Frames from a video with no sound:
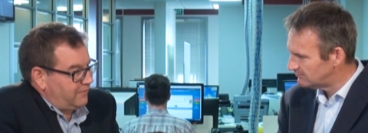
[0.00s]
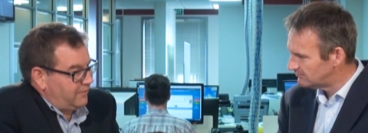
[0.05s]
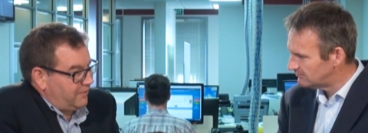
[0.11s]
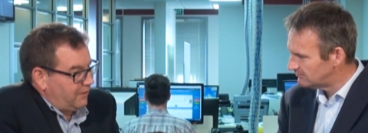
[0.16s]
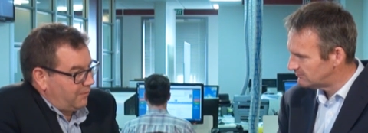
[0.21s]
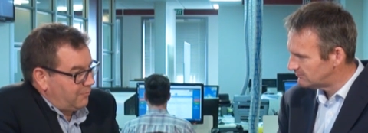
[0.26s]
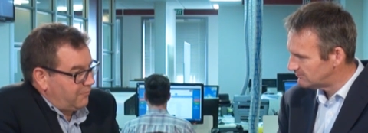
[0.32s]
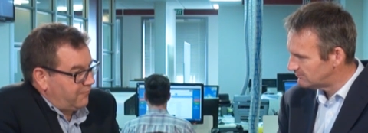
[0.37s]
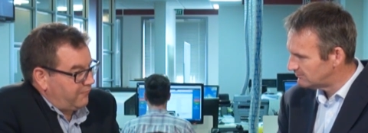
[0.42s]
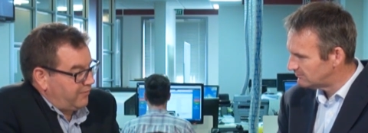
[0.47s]
Speaker 1: on a
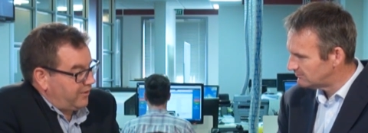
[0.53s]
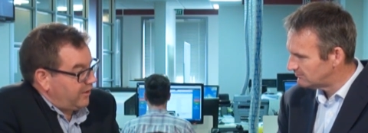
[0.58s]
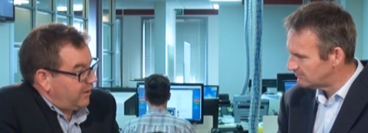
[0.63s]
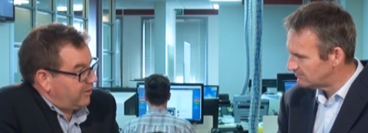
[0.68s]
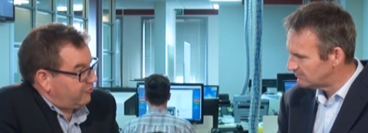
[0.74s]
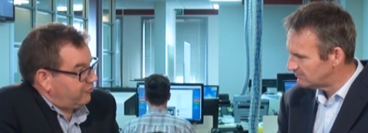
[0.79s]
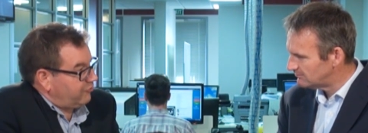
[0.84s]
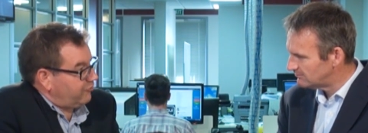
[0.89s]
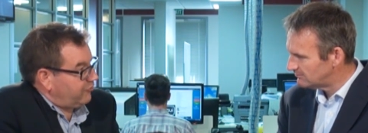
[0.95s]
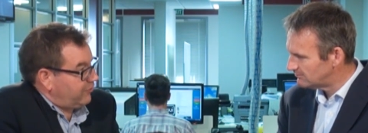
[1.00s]
number of
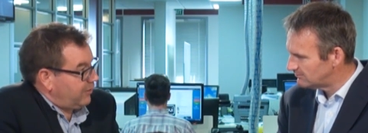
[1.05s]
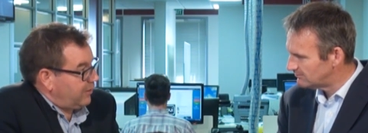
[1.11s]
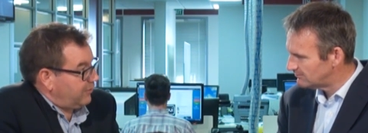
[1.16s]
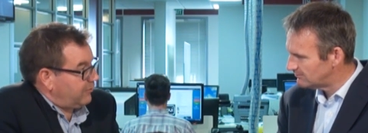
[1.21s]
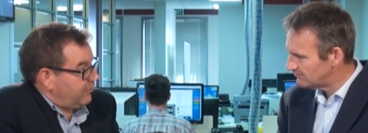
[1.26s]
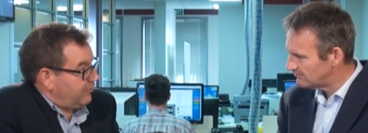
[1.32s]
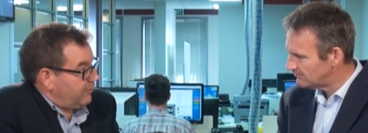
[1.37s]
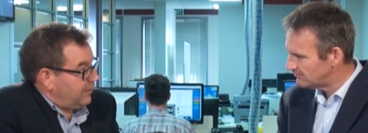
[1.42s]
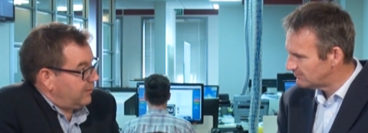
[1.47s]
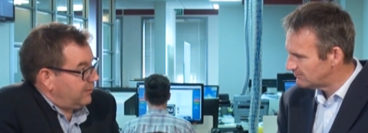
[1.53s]
occasions now
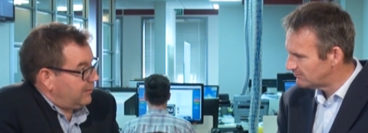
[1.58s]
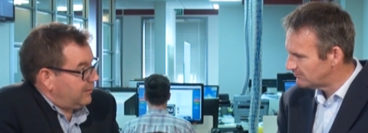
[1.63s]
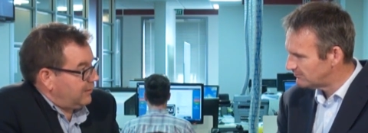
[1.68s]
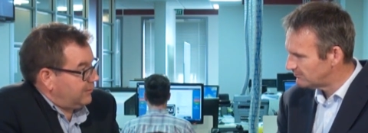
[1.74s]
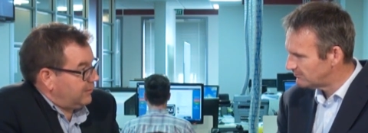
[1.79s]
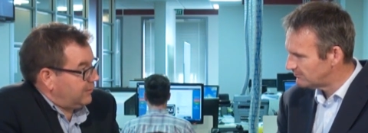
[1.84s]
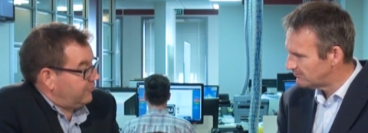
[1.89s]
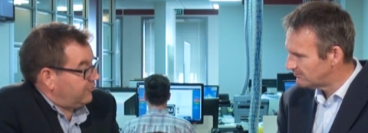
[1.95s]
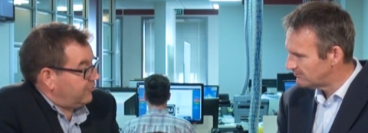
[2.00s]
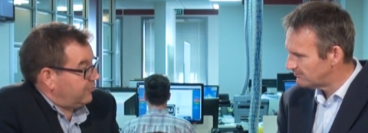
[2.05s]
that that
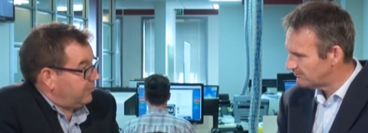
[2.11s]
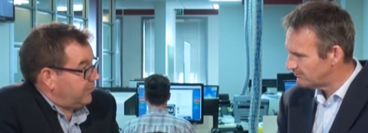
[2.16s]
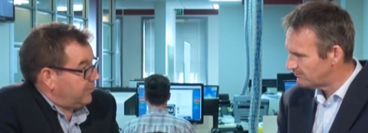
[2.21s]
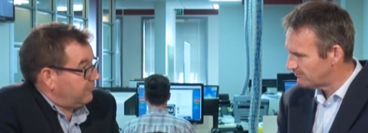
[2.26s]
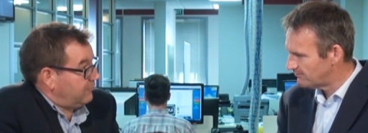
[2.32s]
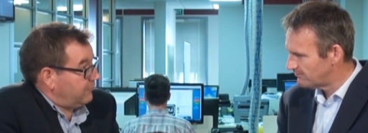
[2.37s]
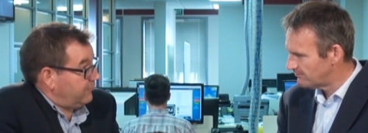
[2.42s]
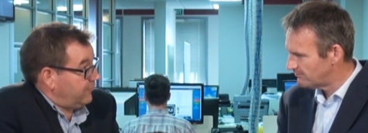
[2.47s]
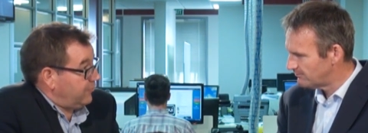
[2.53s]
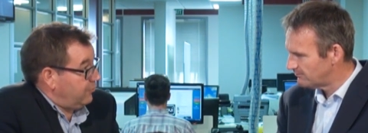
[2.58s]
now needs to
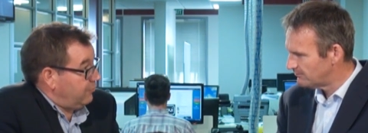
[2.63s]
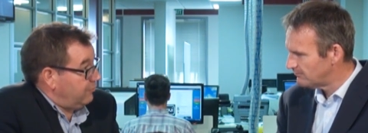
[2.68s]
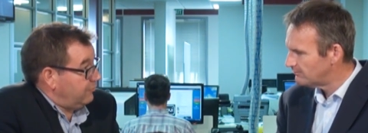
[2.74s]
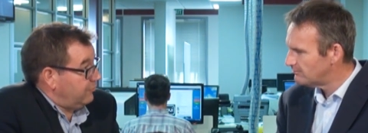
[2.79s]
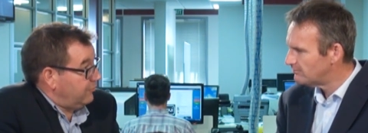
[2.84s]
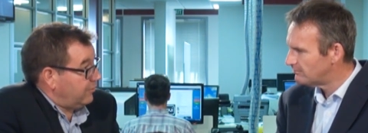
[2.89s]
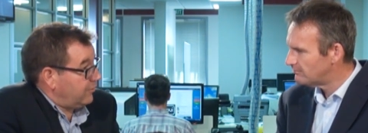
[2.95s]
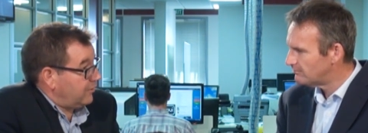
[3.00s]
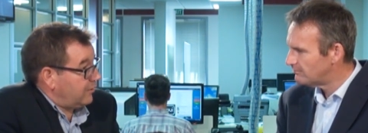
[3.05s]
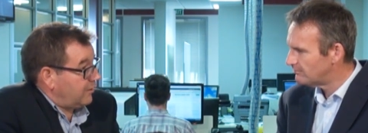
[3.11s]
be
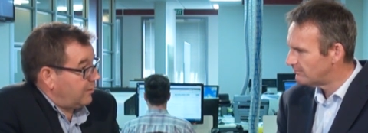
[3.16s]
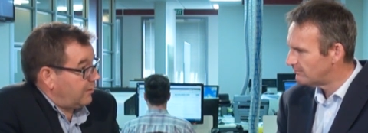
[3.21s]
reviewed.